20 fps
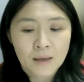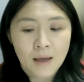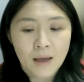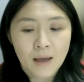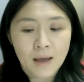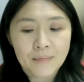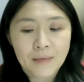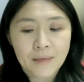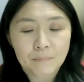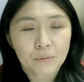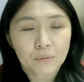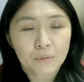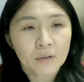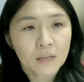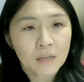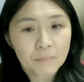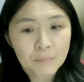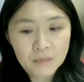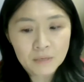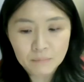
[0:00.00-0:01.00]
that
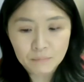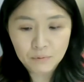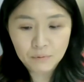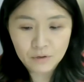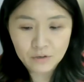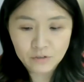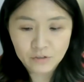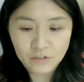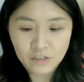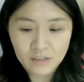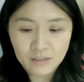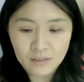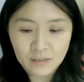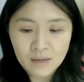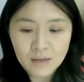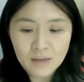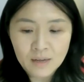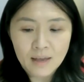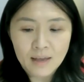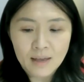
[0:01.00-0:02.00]
prohibit abortion
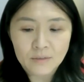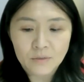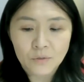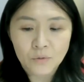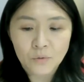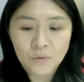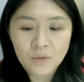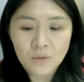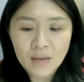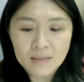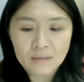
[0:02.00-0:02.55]
as soon